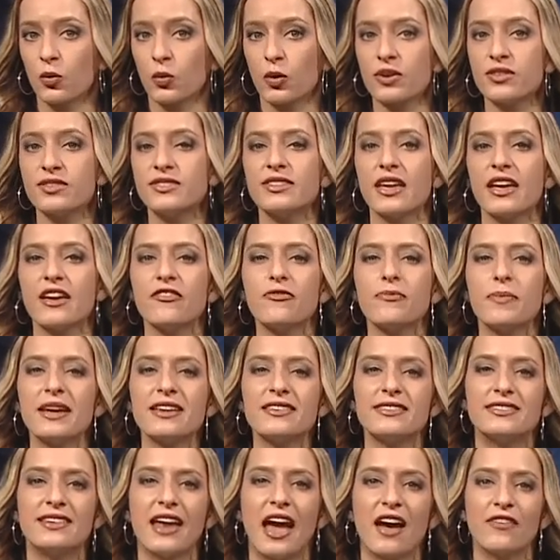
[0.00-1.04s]
where SafeBAE
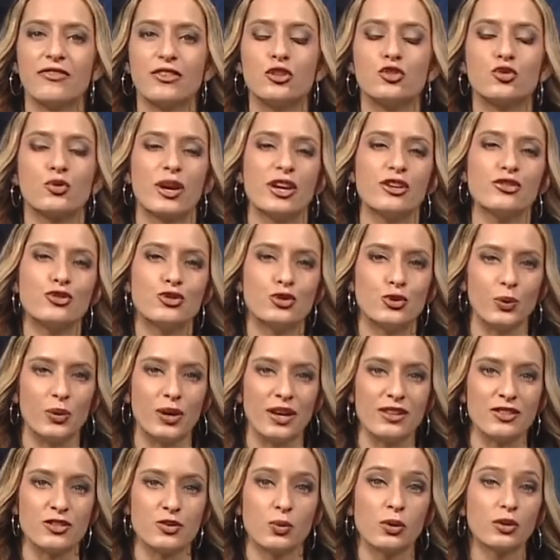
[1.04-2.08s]
staff and trained
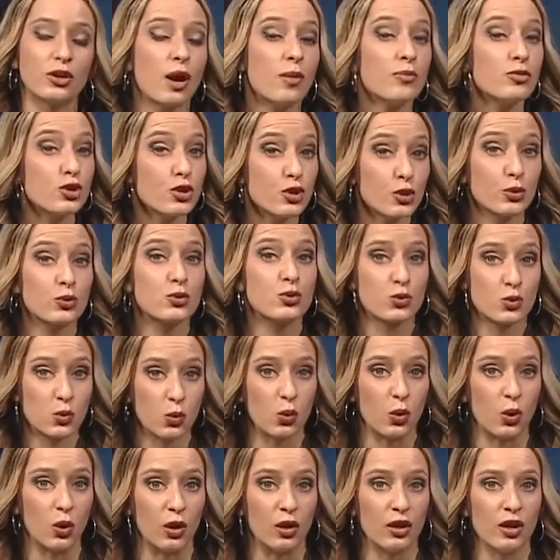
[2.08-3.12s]
students will come to your
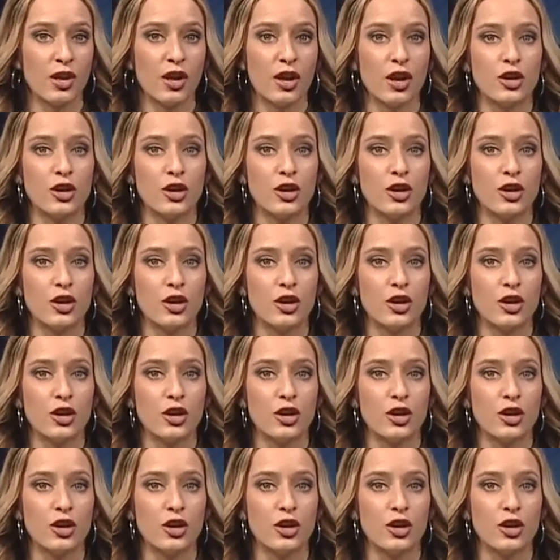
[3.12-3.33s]
school